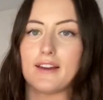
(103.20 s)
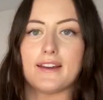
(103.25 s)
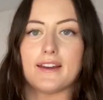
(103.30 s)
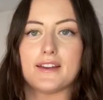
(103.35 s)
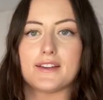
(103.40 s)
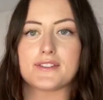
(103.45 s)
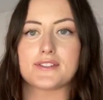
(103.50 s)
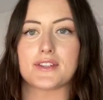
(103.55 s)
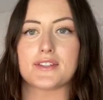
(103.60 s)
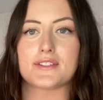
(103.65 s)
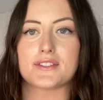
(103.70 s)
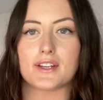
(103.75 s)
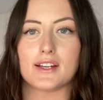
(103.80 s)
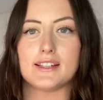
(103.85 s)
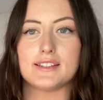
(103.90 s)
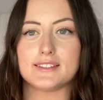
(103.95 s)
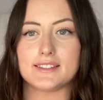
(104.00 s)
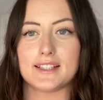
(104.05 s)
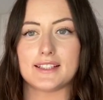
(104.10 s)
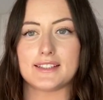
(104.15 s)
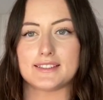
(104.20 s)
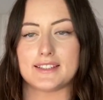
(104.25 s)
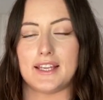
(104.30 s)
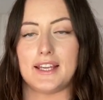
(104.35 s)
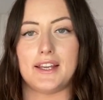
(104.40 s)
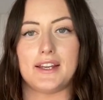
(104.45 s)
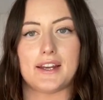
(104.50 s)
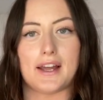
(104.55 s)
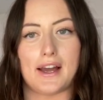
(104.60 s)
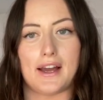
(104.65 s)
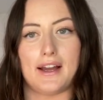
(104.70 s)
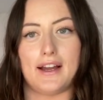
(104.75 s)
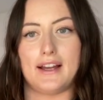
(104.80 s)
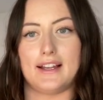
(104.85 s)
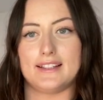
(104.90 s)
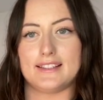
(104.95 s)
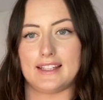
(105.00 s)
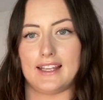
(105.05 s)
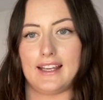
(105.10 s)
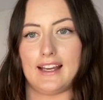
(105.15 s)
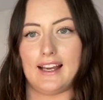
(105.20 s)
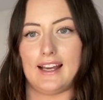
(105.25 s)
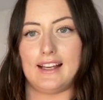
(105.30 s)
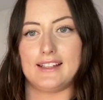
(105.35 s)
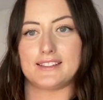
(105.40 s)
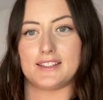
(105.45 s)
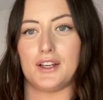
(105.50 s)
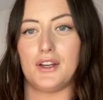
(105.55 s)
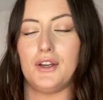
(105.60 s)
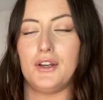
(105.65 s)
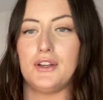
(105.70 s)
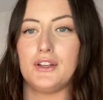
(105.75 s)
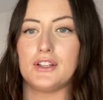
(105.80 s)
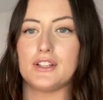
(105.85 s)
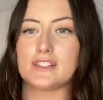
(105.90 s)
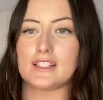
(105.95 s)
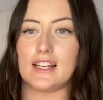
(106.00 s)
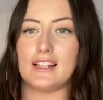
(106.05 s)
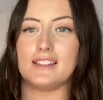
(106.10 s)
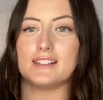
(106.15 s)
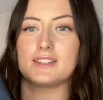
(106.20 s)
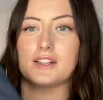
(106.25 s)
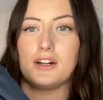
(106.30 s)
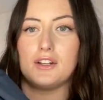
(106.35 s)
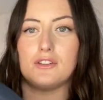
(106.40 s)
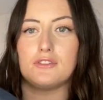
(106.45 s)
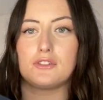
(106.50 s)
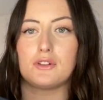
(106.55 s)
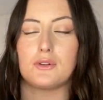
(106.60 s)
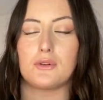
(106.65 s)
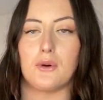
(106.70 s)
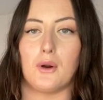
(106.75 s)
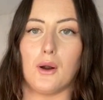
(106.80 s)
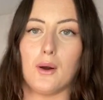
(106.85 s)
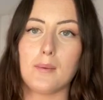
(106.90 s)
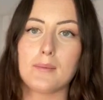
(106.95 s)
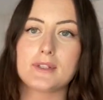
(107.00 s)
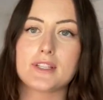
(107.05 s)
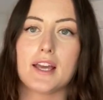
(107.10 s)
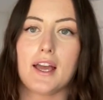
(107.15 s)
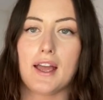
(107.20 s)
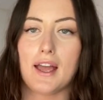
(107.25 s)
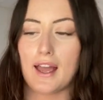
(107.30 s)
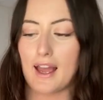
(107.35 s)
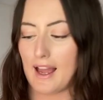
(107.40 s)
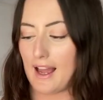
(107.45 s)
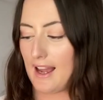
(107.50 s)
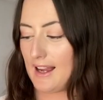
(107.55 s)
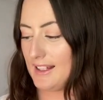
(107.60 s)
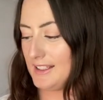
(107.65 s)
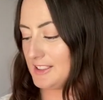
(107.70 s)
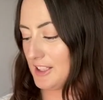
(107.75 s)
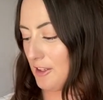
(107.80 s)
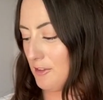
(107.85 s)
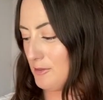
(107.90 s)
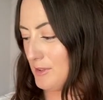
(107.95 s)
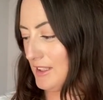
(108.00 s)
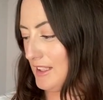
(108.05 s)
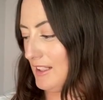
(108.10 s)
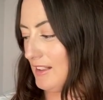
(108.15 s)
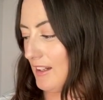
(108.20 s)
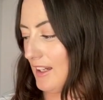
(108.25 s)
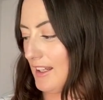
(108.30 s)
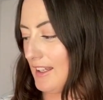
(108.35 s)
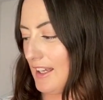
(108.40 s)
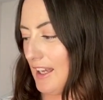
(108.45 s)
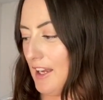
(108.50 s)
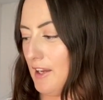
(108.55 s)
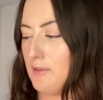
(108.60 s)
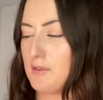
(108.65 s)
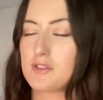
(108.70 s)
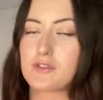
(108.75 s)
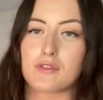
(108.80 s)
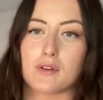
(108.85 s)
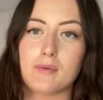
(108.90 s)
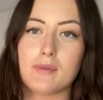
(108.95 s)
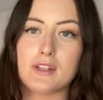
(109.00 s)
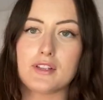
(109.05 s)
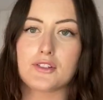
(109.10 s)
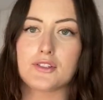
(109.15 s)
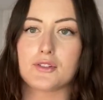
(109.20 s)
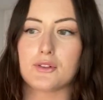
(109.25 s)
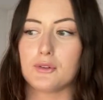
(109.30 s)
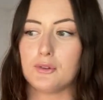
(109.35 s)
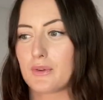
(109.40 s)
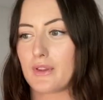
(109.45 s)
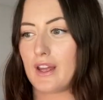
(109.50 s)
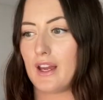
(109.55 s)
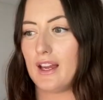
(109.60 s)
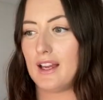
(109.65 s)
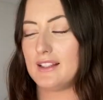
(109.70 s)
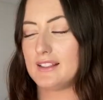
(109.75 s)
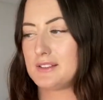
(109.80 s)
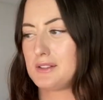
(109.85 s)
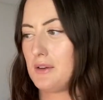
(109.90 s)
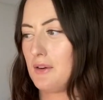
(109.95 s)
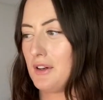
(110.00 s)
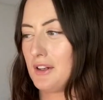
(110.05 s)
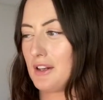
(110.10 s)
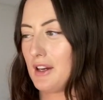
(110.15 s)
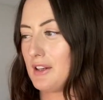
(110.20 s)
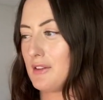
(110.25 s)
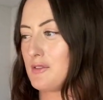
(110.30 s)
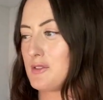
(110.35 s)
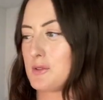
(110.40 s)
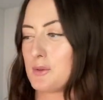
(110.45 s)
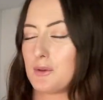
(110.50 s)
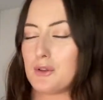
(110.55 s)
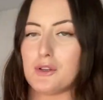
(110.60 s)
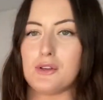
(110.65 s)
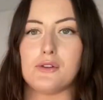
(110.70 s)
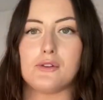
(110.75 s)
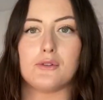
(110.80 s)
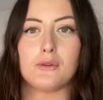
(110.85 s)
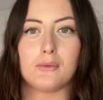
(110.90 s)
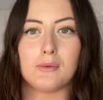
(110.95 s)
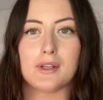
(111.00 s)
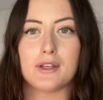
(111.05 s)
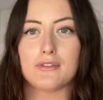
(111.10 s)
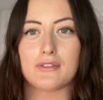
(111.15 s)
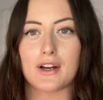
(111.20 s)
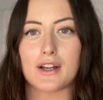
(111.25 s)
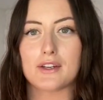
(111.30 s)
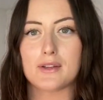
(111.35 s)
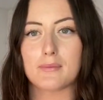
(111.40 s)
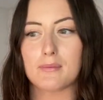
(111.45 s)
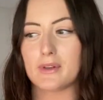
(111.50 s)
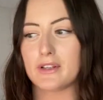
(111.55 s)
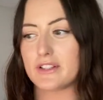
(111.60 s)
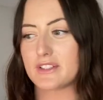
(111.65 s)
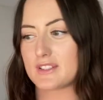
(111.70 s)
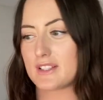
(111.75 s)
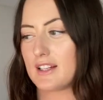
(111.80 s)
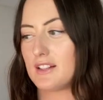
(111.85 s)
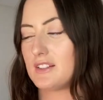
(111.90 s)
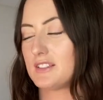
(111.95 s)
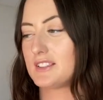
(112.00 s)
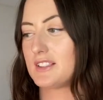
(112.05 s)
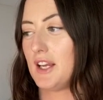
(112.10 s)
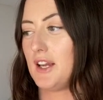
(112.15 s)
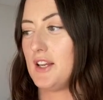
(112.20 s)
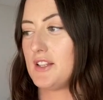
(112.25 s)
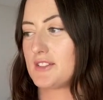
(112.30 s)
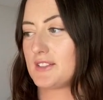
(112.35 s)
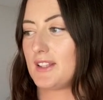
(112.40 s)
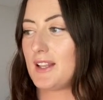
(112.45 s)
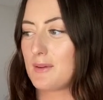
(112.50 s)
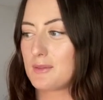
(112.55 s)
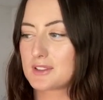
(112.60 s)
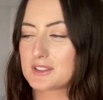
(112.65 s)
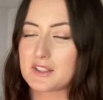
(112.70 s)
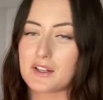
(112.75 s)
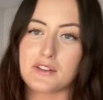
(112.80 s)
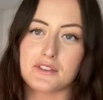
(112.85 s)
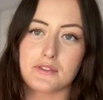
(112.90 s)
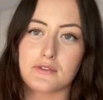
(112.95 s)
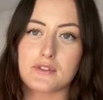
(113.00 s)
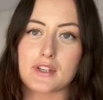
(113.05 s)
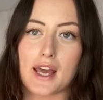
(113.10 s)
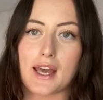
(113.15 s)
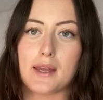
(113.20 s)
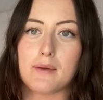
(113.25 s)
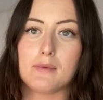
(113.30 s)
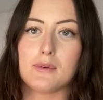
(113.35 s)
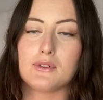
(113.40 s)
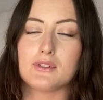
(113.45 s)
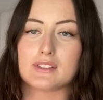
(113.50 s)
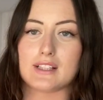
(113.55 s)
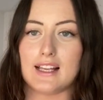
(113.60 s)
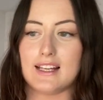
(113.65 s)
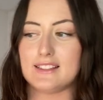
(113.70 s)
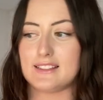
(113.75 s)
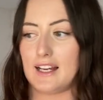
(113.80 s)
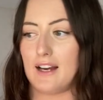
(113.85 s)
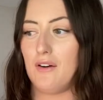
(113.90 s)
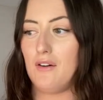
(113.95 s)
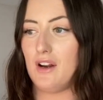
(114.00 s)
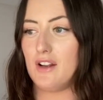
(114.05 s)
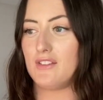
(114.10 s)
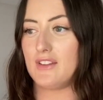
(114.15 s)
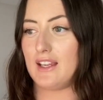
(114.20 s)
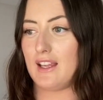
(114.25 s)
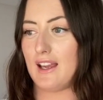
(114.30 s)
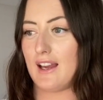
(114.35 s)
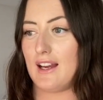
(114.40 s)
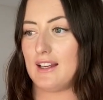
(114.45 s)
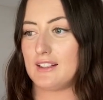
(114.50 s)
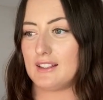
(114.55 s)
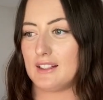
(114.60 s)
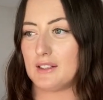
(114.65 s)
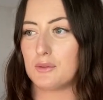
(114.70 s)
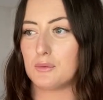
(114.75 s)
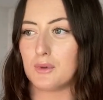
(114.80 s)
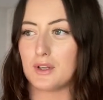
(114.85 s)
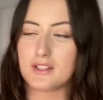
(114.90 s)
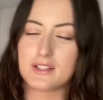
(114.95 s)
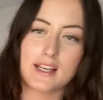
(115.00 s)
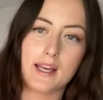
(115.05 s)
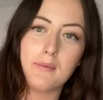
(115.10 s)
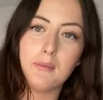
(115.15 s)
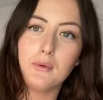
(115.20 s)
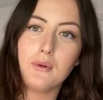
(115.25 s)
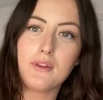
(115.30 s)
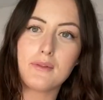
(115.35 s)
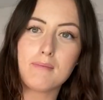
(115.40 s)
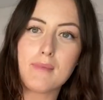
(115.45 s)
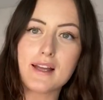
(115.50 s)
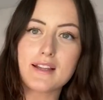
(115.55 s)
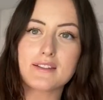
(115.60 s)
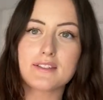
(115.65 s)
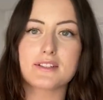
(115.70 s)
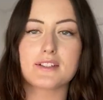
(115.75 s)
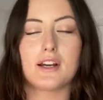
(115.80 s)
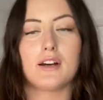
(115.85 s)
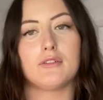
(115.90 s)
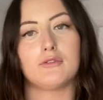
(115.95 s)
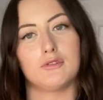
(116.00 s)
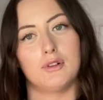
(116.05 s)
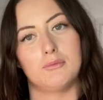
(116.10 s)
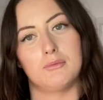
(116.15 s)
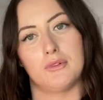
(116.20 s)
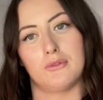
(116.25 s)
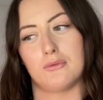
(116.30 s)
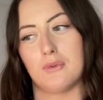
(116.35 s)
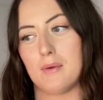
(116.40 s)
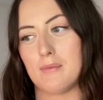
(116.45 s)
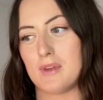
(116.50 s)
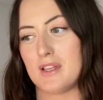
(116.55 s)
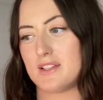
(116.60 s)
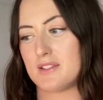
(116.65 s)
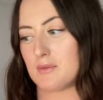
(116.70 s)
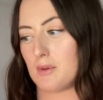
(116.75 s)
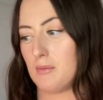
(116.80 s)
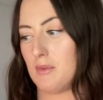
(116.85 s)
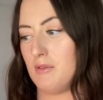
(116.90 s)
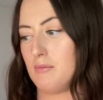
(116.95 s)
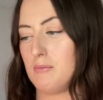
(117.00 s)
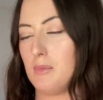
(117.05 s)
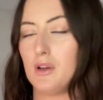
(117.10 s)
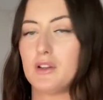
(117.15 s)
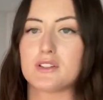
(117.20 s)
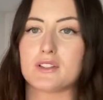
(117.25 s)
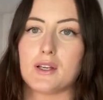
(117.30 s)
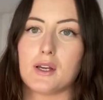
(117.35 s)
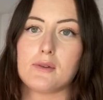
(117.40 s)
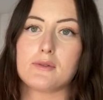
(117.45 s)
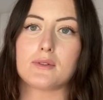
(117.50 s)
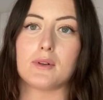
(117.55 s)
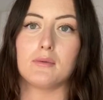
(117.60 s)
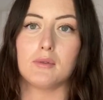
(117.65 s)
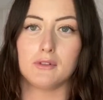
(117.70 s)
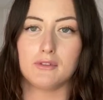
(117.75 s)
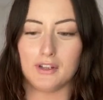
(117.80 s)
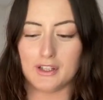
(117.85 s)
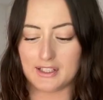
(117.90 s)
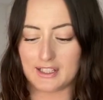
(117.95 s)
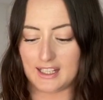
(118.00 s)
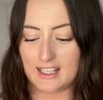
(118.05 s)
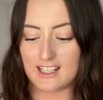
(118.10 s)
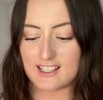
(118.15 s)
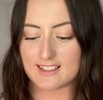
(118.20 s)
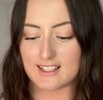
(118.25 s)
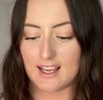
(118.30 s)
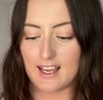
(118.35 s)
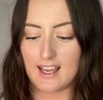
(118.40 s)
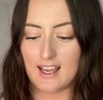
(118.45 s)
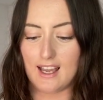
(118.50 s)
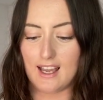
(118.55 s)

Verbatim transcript: It's a size 16 and it has a hood and it's kind of cropped. And I really like it. It was from this store that is not a kind of store that you normally find at boot sales. So there was loads of tables laid out and they had like one table with men's stuff, one with women's, one with bottoms, one with hoodies.